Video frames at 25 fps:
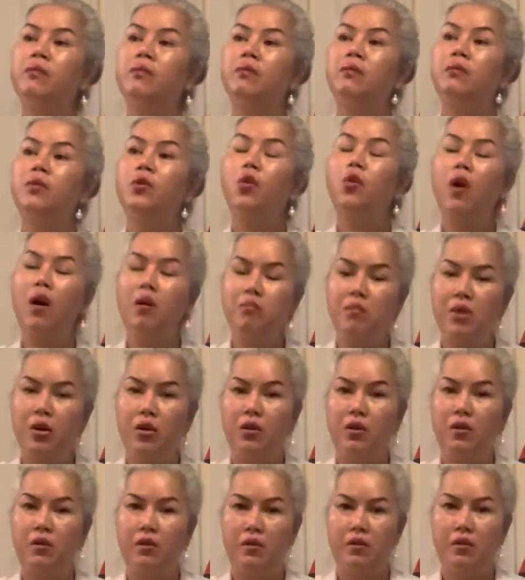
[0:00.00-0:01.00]

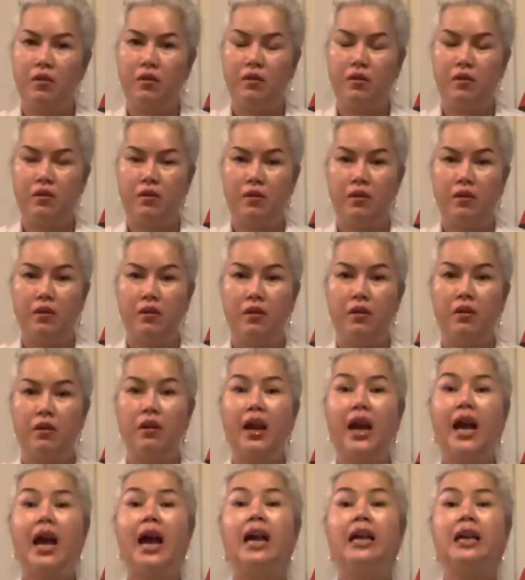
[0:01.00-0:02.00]
normal,
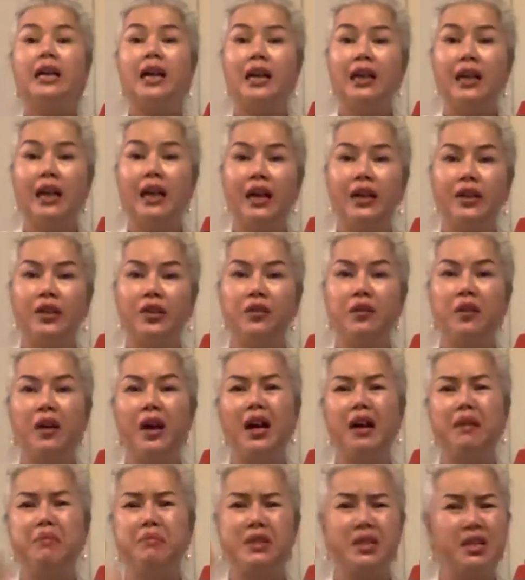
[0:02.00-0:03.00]
and I let you
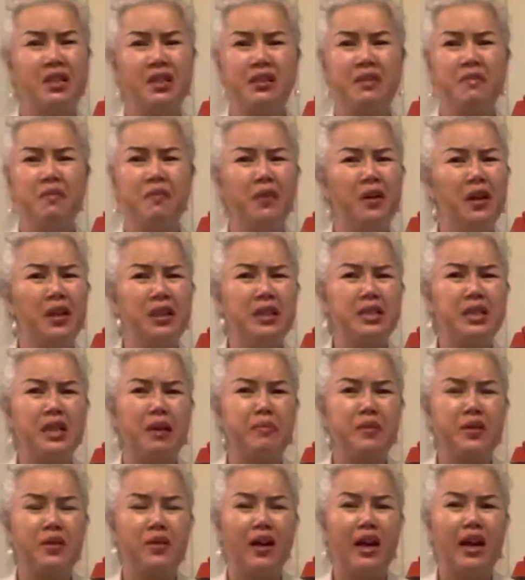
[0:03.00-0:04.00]
have just one
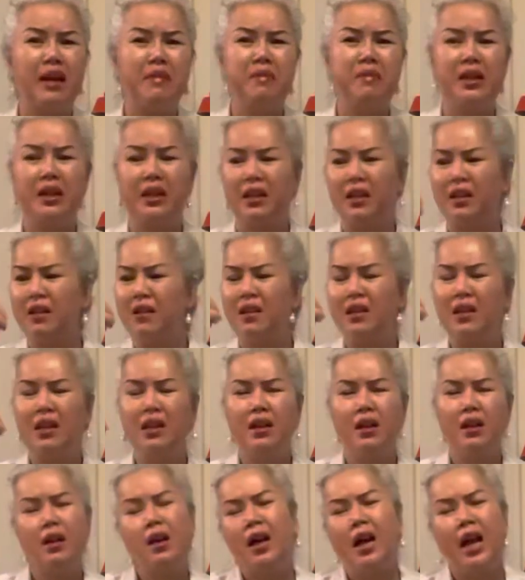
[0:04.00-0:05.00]
subscribing.
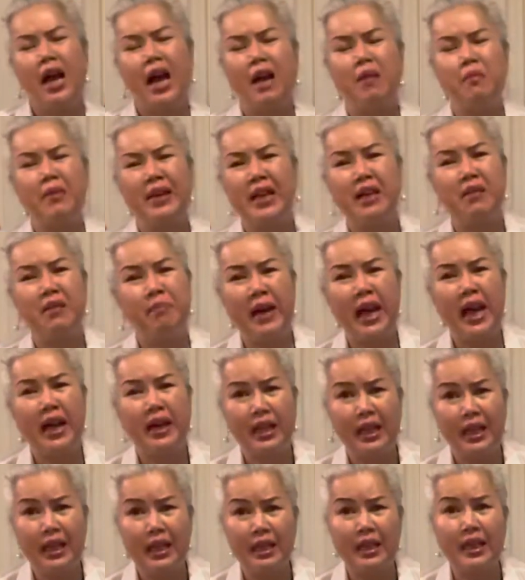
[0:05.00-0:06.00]
How many
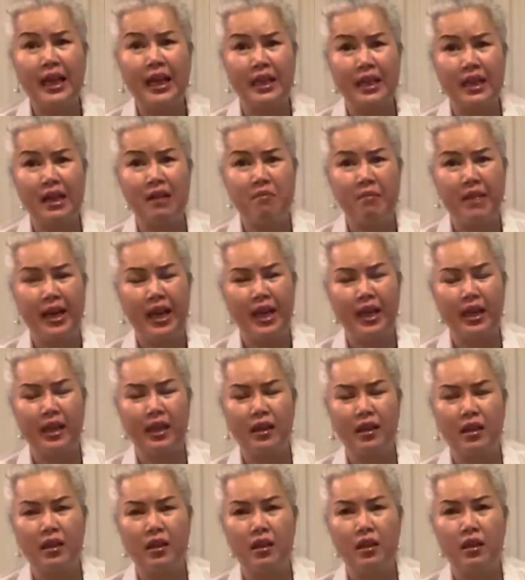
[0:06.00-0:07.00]
pennies can I make?
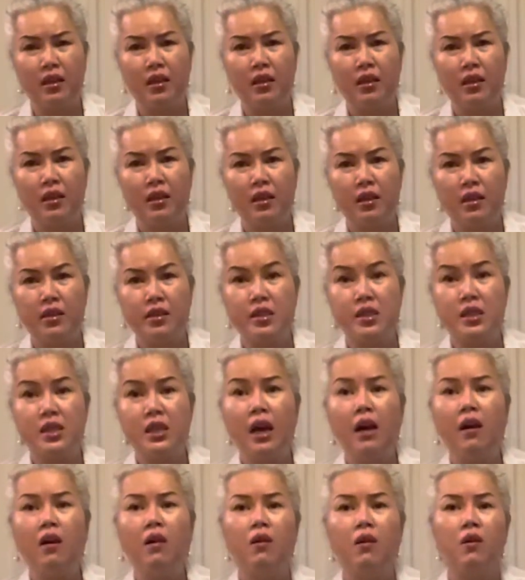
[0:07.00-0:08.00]

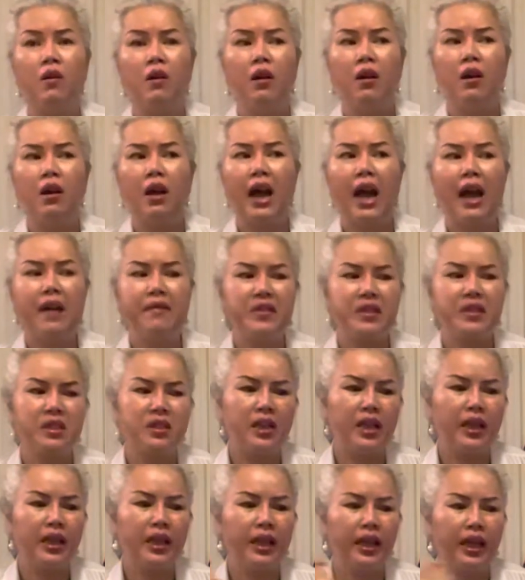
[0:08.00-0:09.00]
So I was
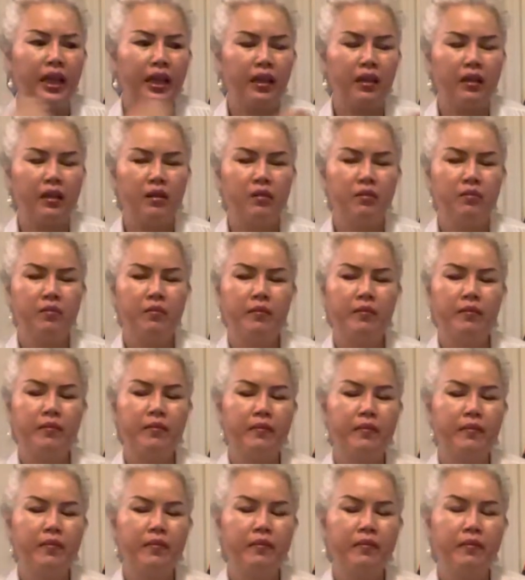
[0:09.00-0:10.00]
thinking,
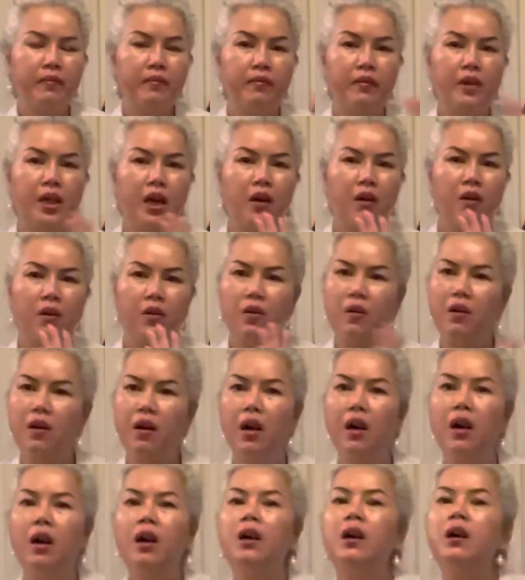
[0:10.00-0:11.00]
no,
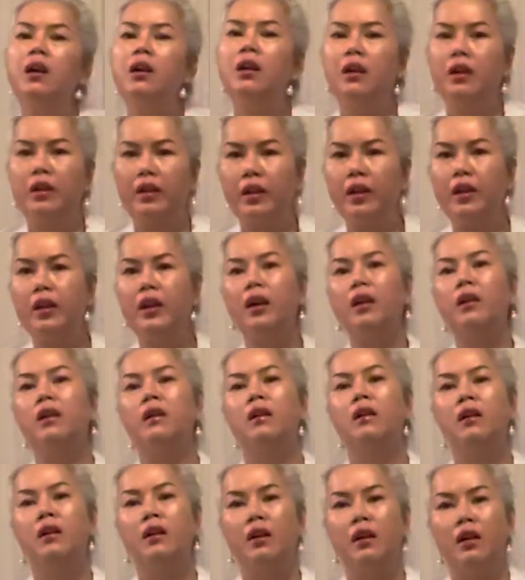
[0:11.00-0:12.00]
you know,
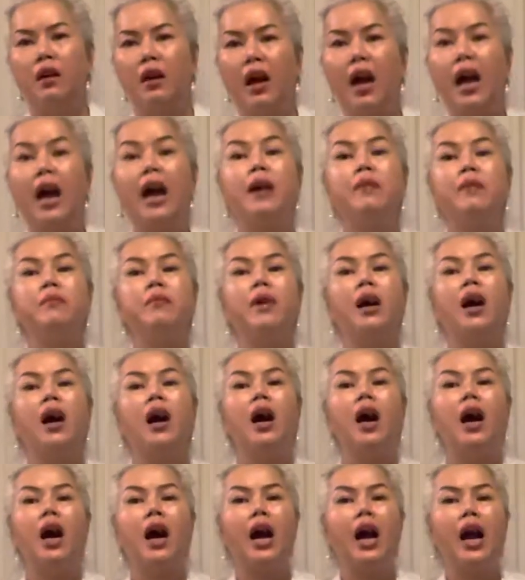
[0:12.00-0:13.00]

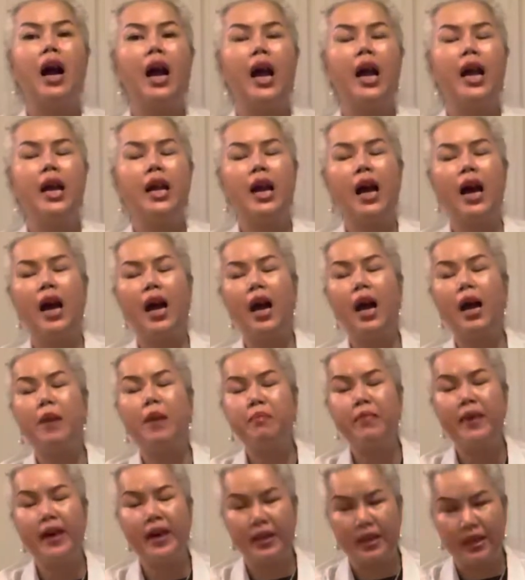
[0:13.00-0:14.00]
I'm
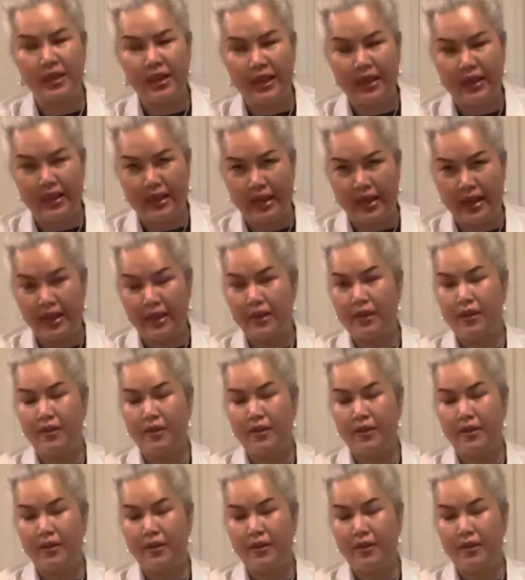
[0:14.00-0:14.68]
better than that.